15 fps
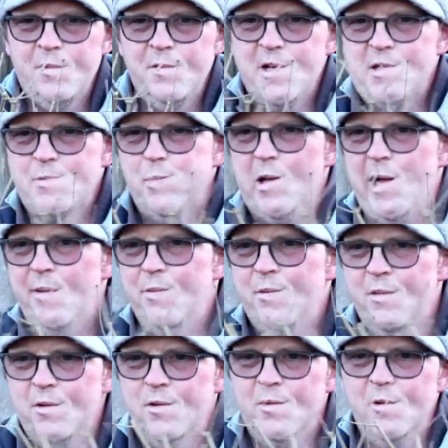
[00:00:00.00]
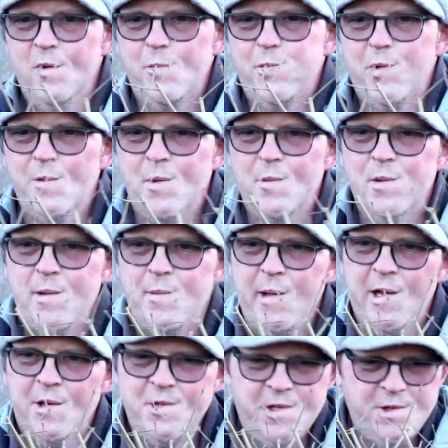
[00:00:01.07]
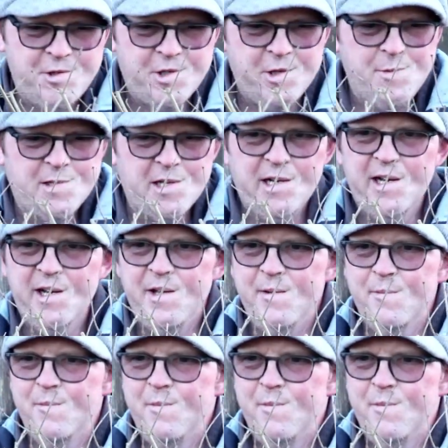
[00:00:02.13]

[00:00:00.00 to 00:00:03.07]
this plant will probably be on YouTube tonight.